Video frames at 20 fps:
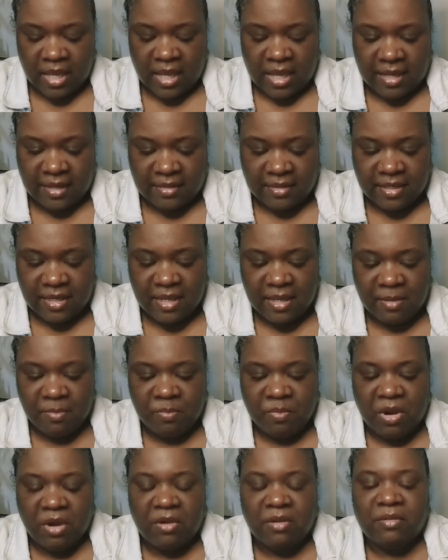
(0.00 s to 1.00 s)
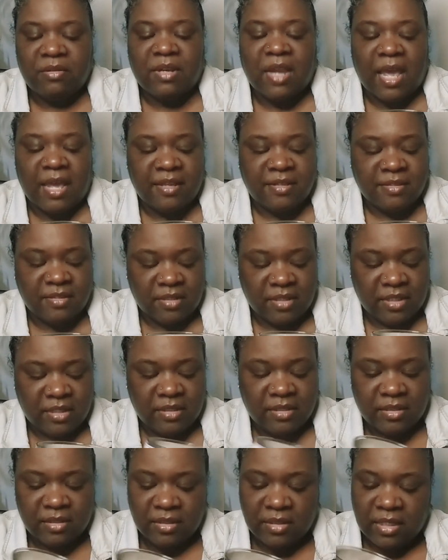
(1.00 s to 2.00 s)
It did burn
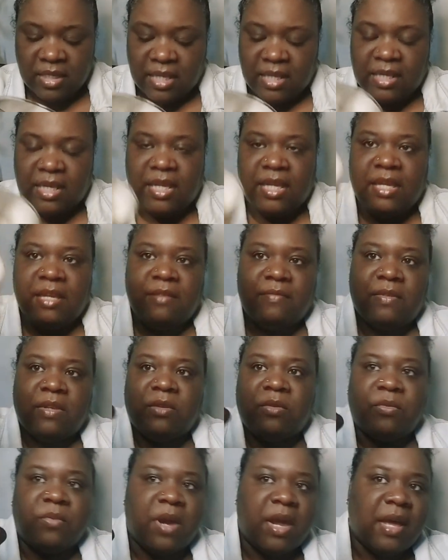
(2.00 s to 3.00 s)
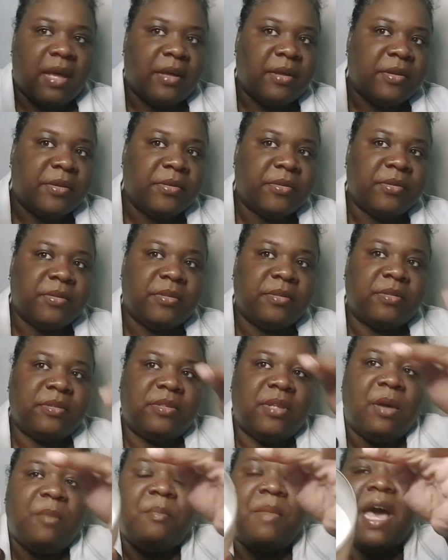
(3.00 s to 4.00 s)
nicely and even around.
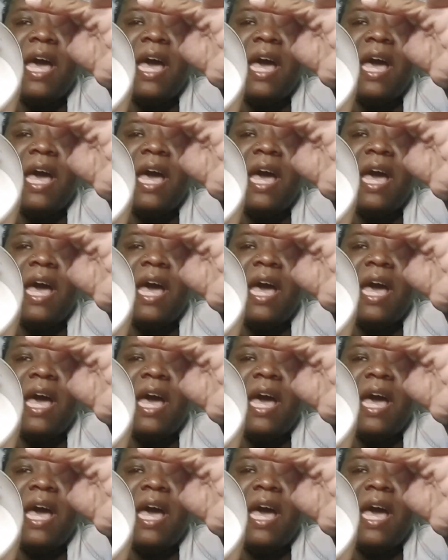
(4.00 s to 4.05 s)
Don't